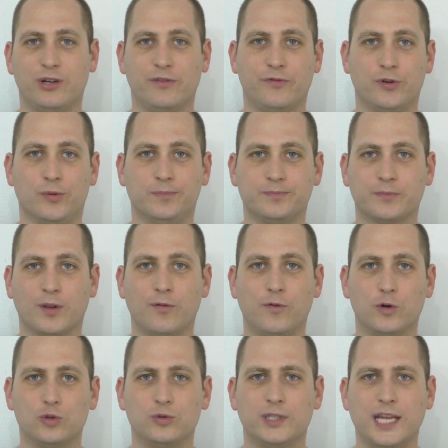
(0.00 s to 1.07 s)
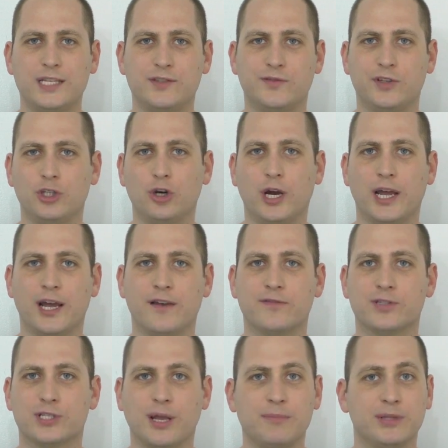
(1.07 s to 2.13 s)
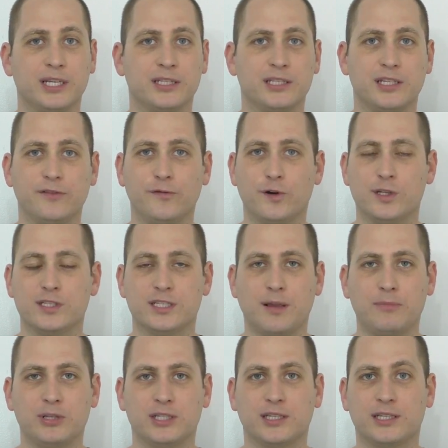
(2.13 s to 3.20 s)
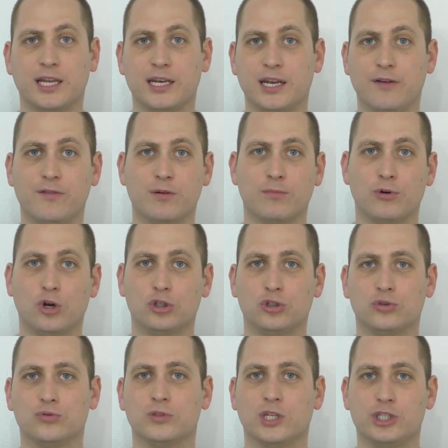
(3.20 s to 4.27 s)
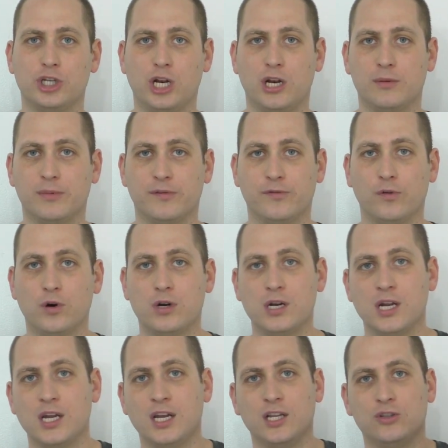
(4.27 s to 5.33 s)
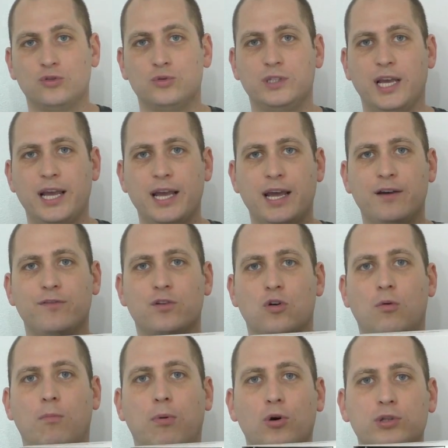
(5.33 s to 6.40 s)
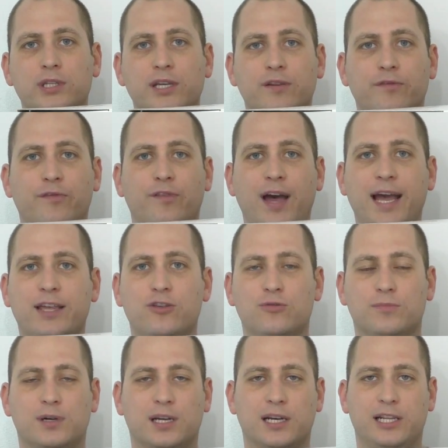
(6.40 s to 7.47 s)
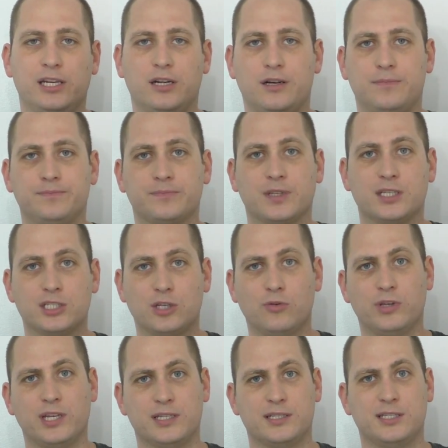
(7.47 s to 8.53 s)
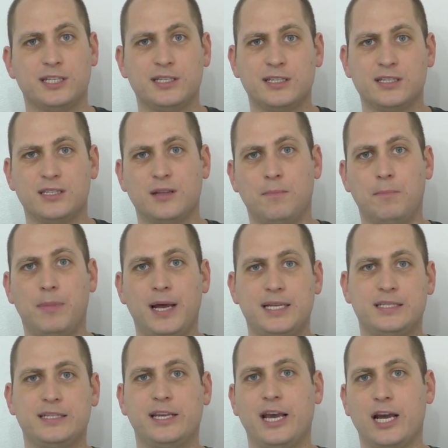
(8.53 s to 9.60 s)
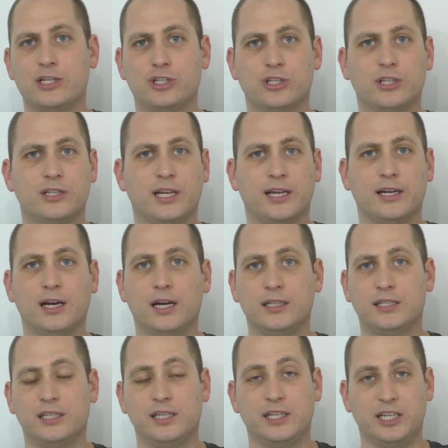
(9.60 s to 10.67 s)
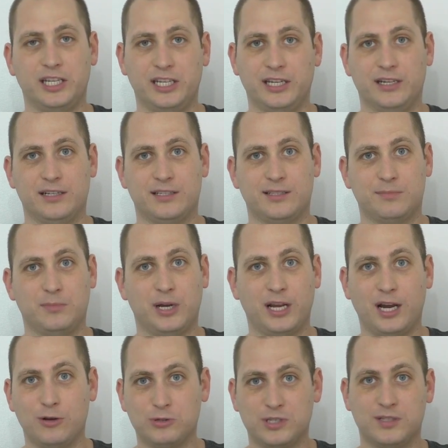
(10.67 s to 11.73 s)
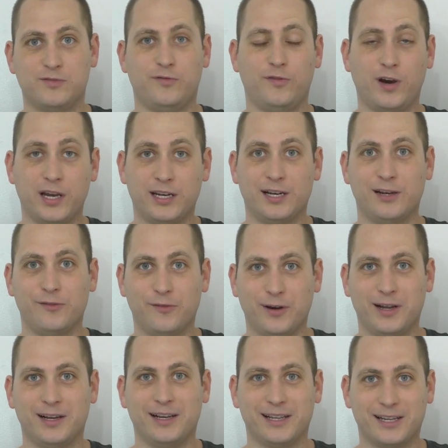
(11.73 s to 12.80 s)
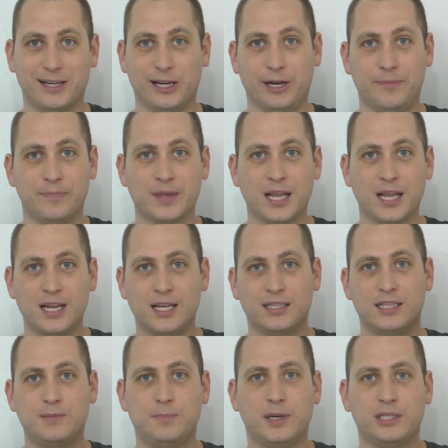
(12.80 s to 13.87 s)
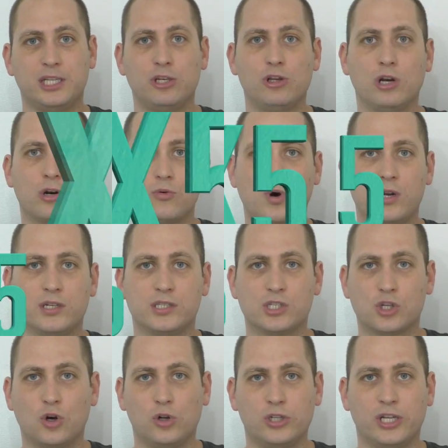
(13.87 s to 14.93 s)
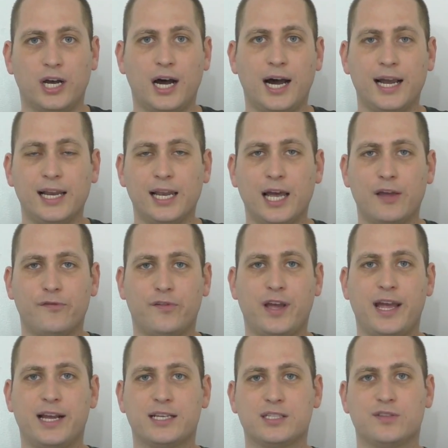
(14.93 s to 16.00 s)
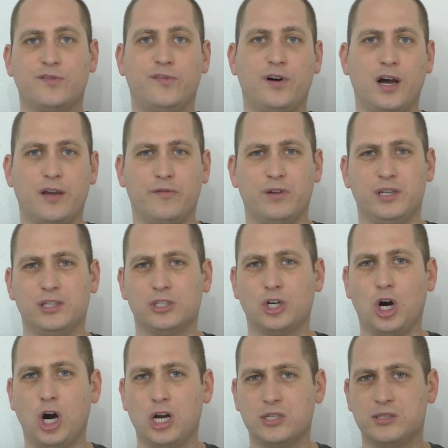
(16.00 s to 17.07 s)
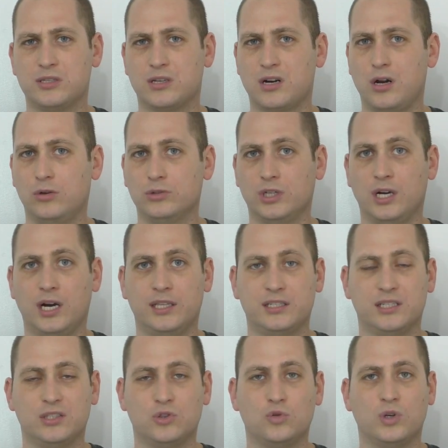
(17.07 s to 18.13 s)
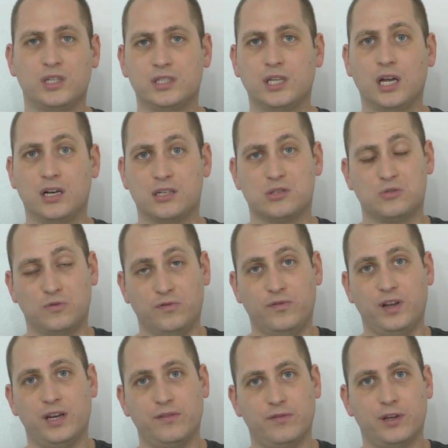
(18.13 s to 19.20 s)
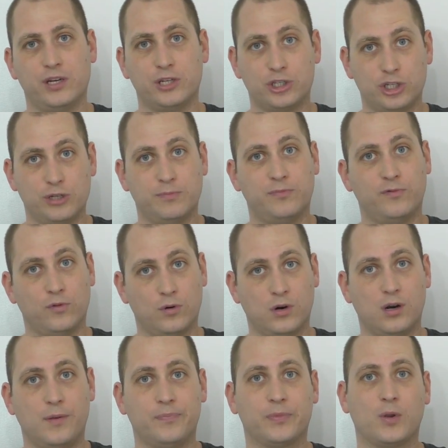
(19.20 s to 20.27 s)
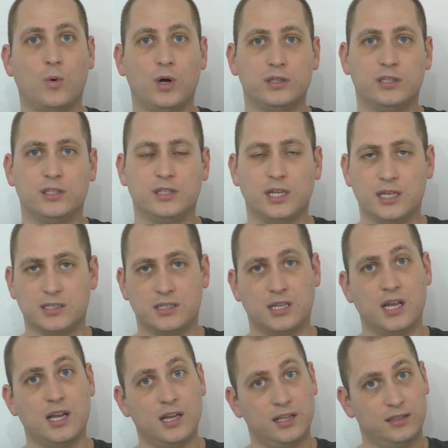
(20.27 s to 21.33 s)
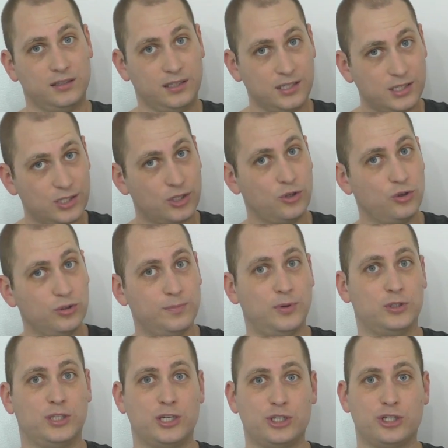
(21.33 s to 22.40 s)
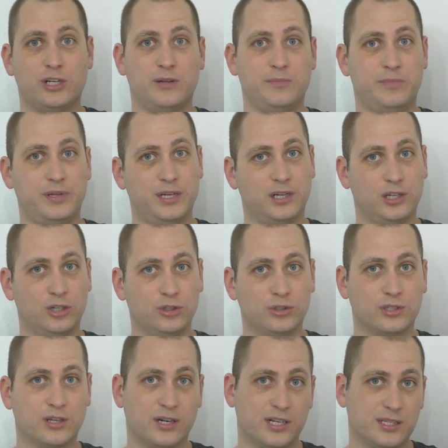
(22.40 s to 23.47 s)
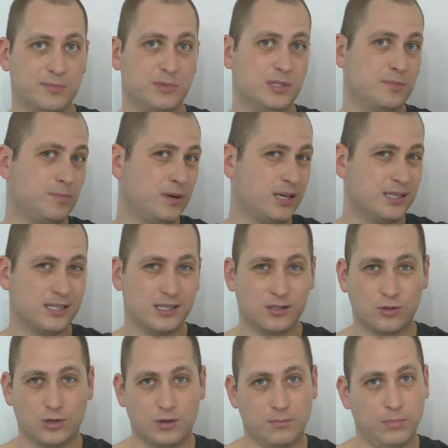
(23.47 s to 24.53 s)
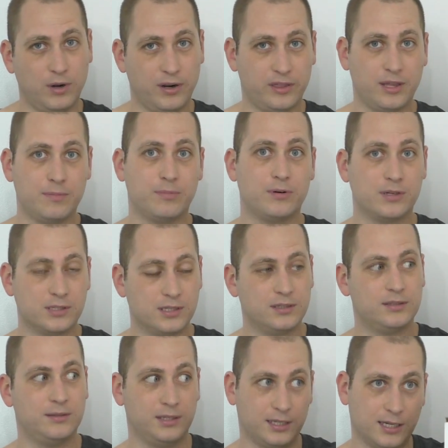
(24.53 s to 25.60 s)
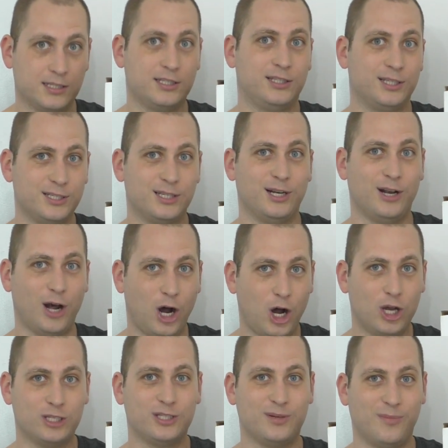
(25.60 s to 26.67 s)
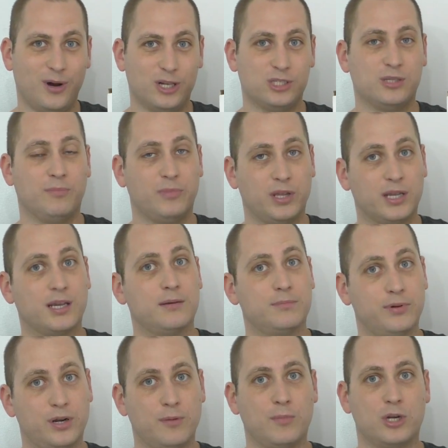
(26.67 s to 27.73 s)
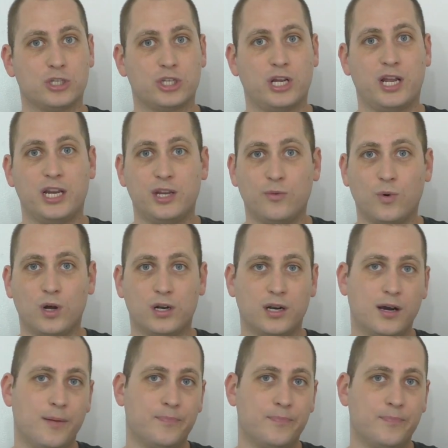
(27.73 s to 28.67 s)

review. For today's video I have something different, something that I never brought onto the channel before. Today I have a robotic vacuum cleaner. So yes, this is the best gadget that I got in years. My house is finally clean. This particular one, it's called the iLife X5 and it costs around $120, so very cheap for what it does. This could potentially be a good Christmas present or a birthday present because it is an awesome thing and pretty much anyone